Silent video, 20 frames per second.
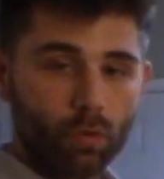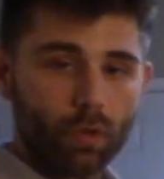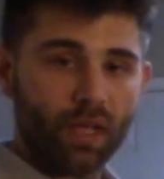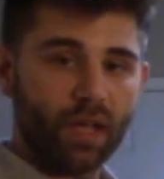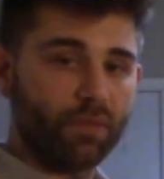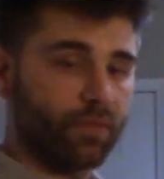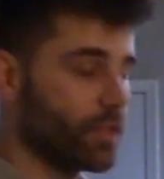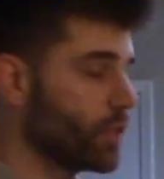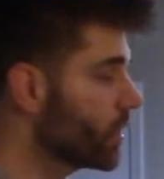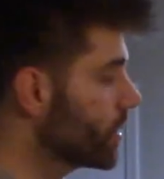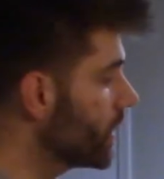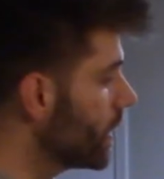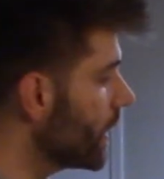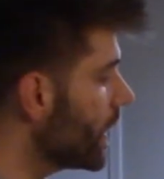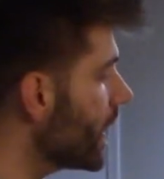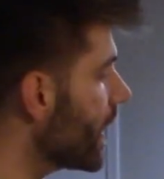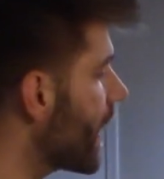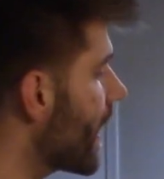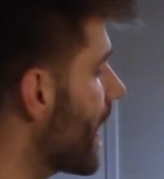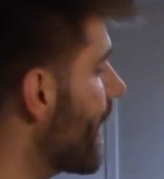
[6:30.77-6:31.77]
If you
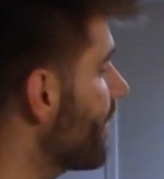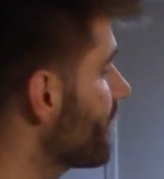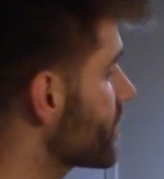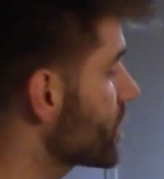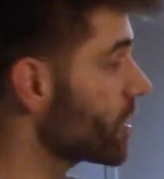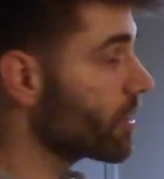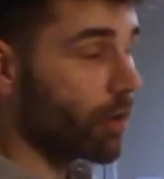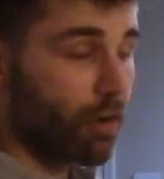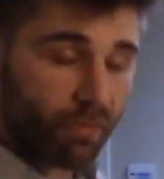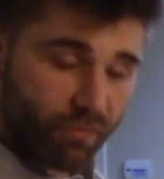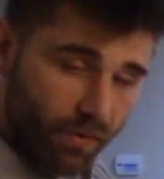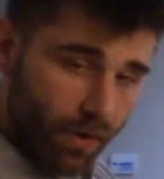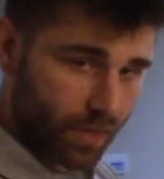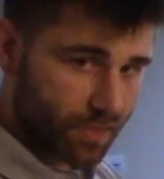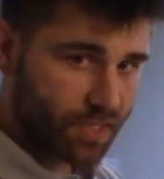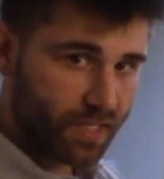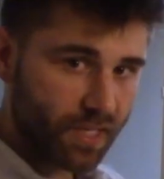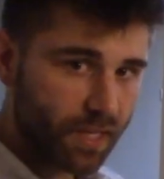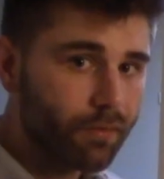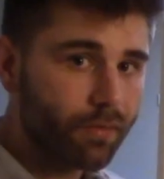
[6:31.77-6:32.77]
can't have zero
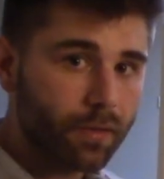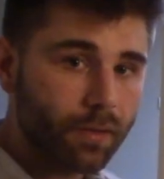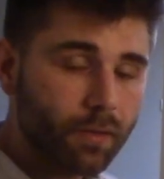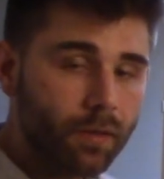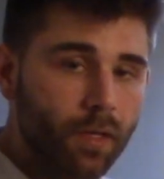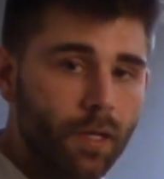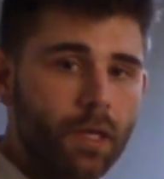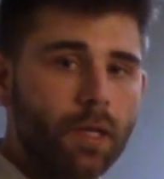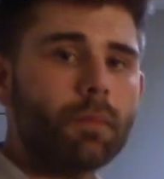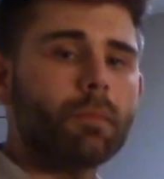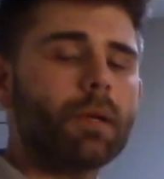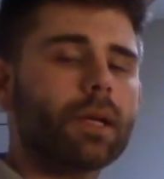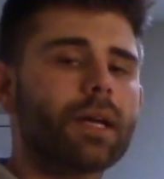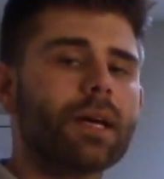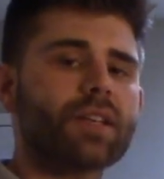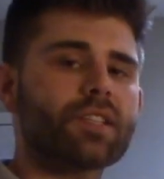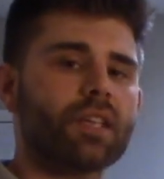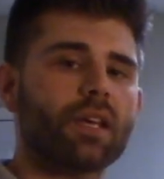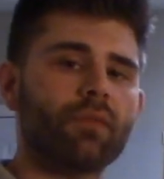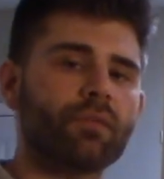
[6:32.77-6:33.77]
fucks given,
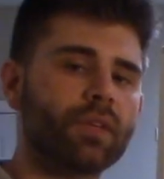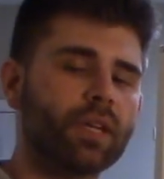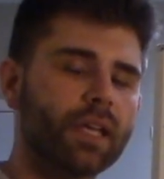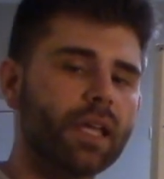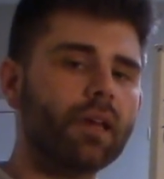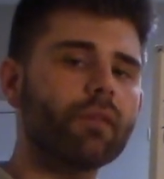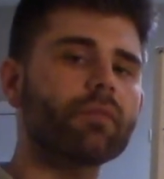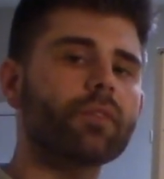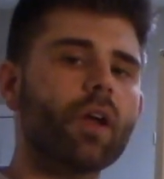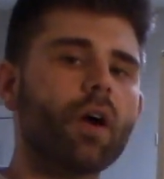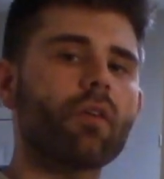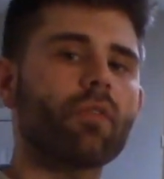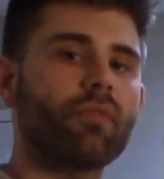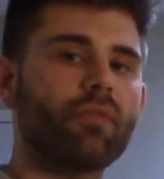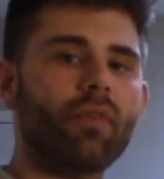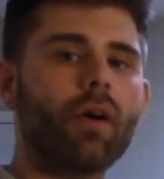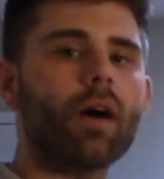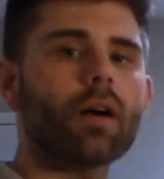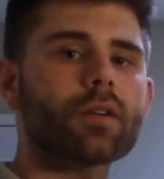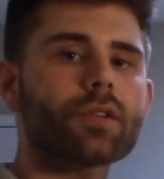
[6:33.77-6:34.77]
because if you give no
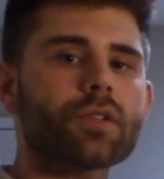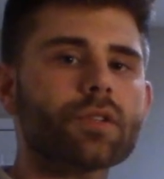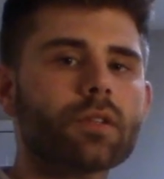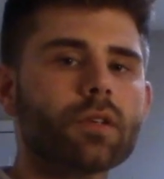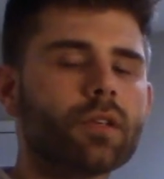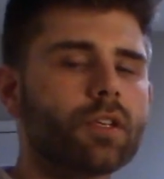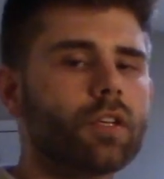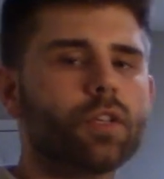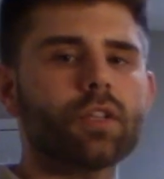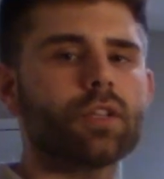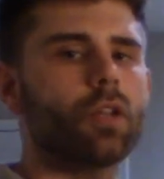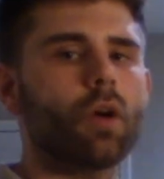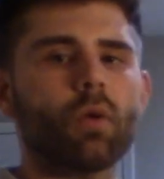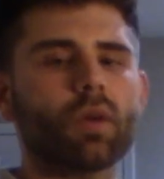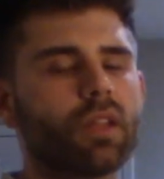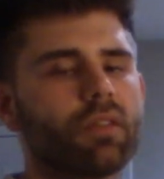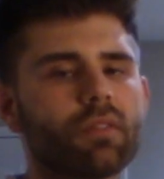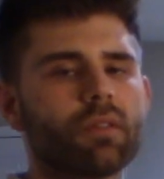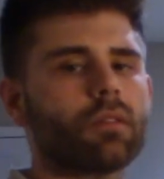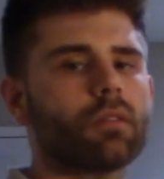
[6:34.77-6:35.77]
fucks, you
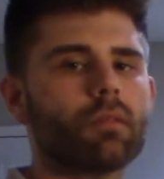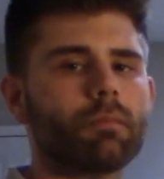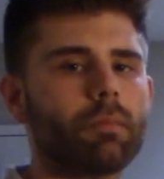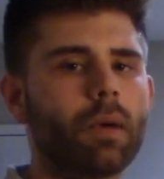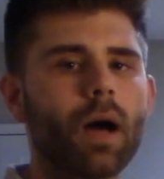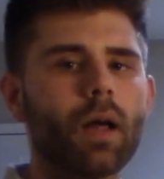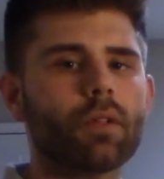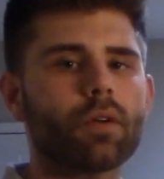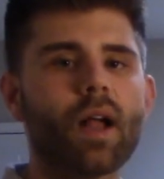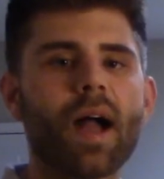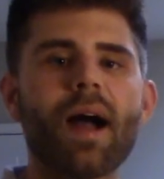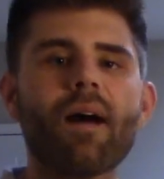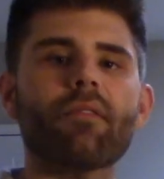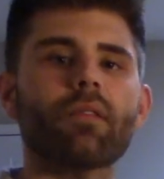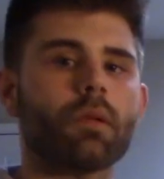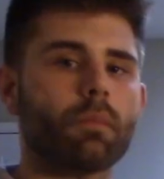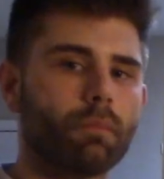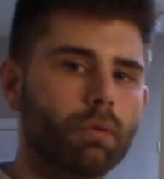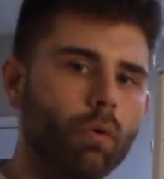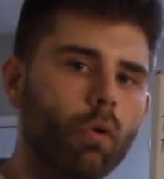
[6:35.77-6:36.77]
don't even bother
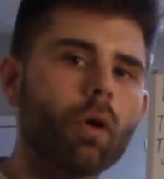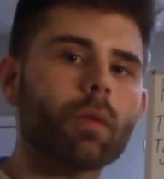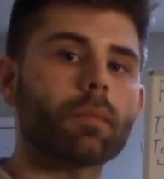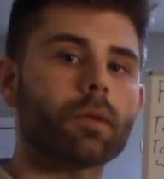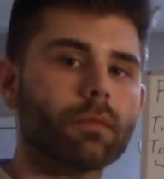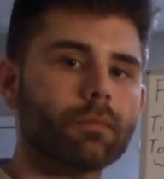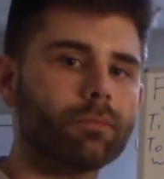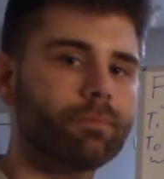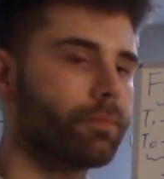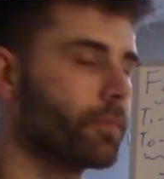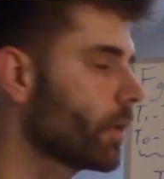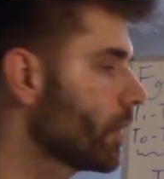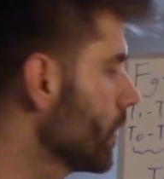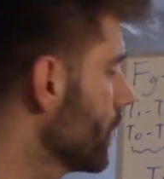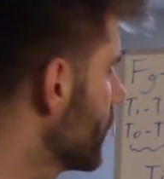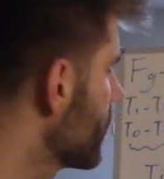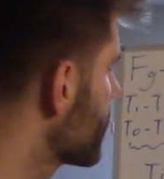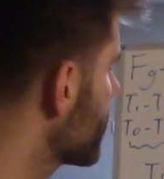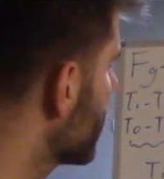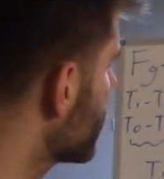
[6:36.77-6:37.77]
having employment.
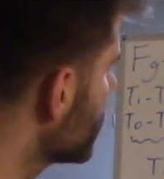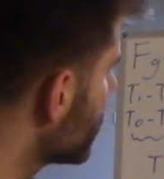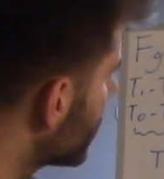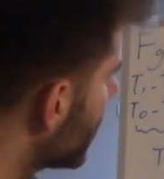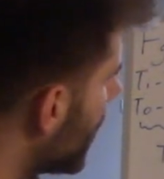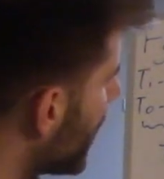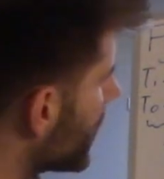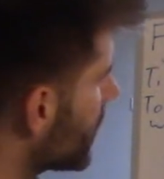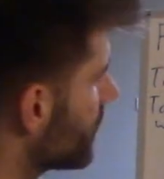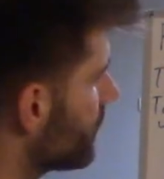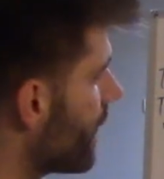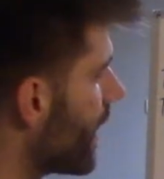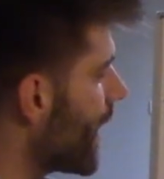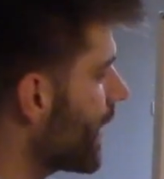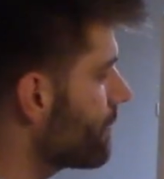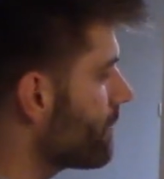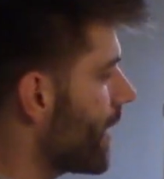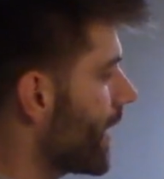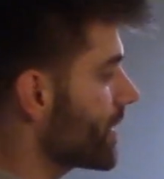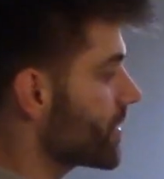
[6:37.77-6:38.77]
So you can't
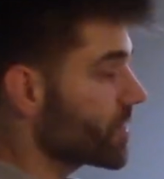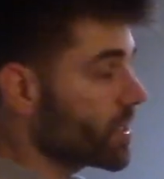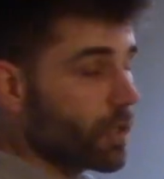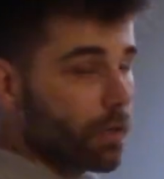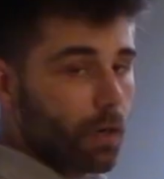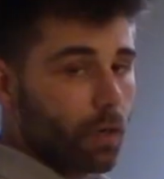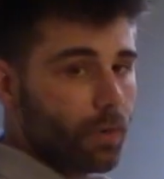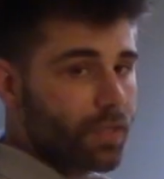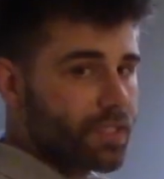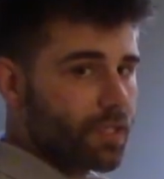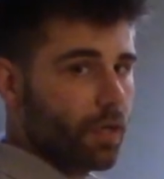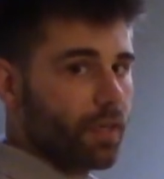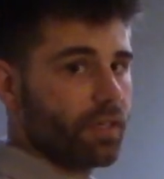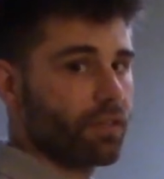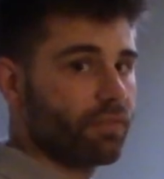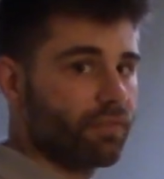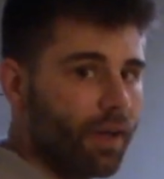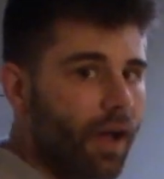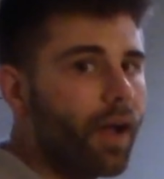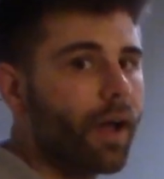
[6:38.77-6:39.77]
divide by zero, it's
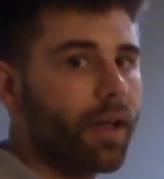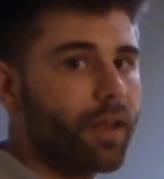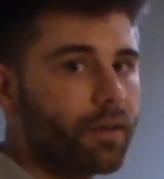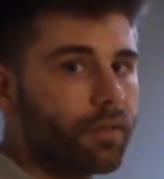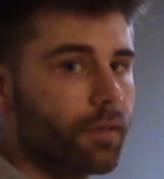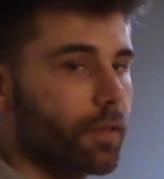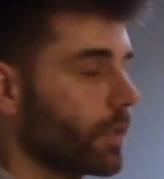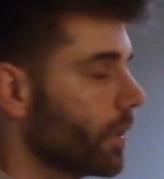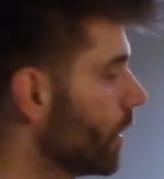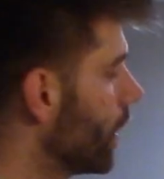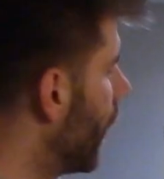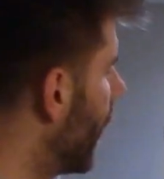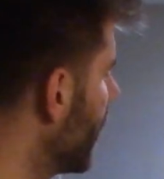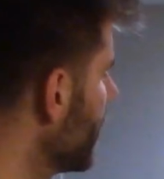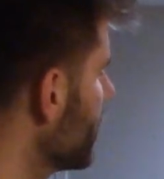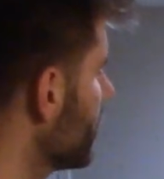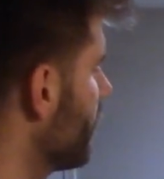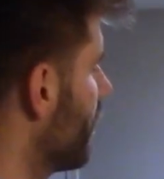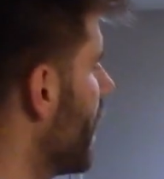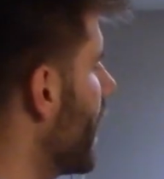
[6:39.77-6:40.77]
undefined.
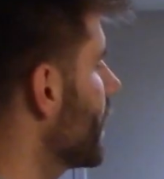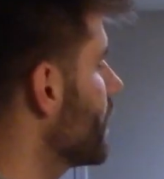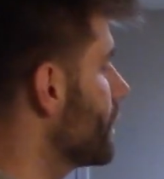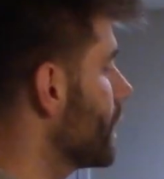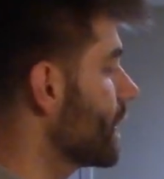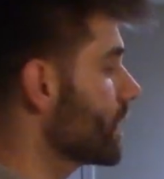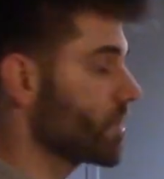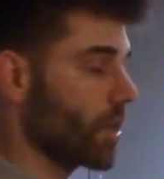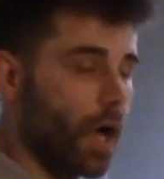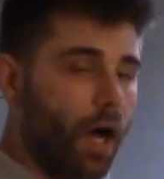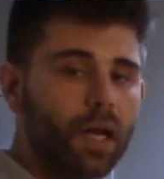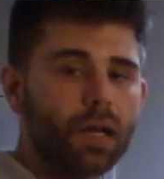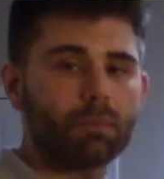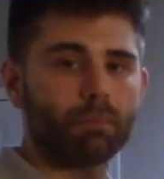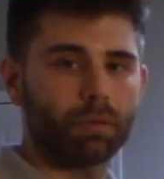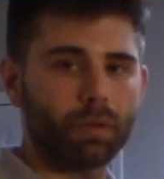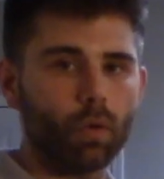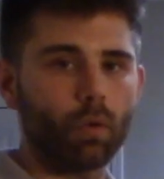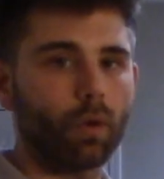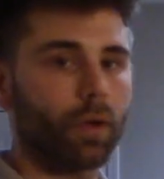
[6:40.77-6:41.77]
Undefined means
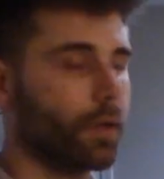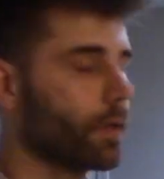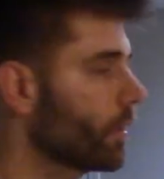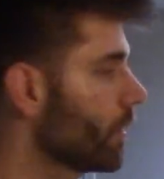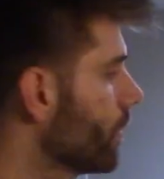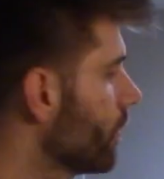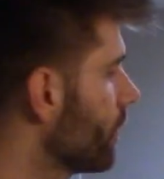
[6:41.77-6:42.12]
unemployed.